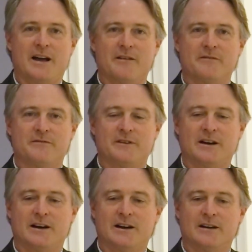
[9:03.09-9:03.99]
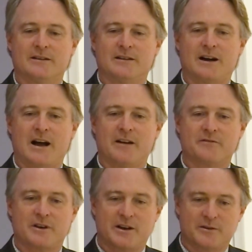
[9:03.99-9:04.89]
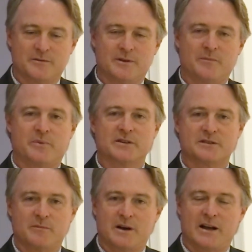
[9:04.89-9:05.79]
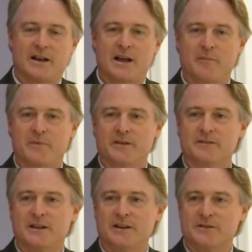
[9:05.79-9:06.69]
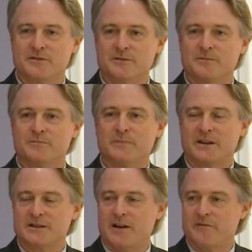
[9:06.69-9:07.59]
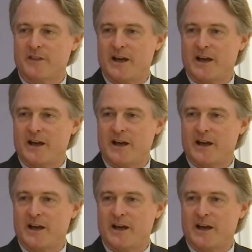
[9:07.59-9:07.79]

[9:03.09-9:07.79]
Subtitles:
have tried to impress on my lab that they need to make time for